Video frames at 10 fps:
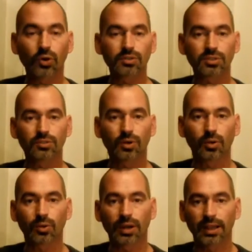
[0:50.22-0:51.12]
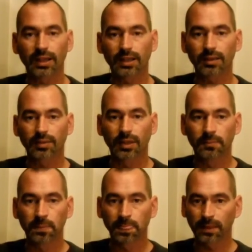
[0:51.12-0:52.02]
charge controller I have
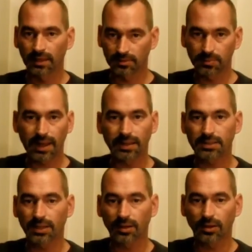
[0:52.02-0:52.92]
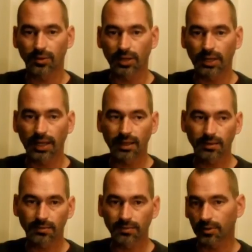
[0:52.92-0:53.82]
is maxed out already. I
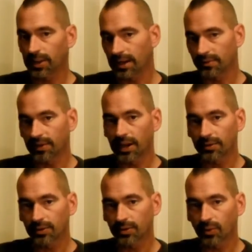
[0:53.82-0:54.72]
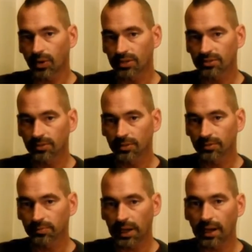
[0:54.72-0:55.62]
have about 500 watts
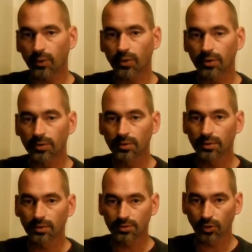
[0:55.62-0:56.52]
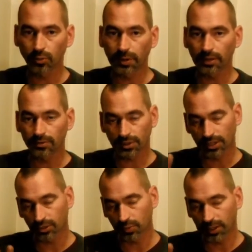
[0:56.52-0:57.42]
of power, solar panels.
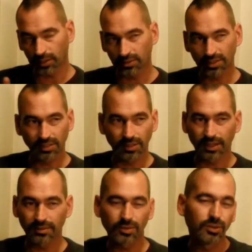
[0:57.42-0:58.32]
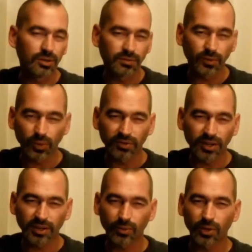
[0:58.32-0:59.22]
I got two panels, they're like
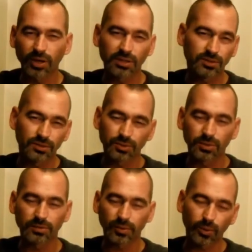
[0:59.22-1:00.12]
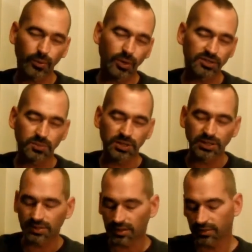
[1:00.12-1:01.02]
245 watts or 240 watts a
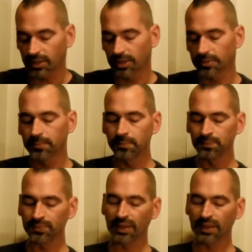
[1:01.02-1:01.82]
piece, I forget.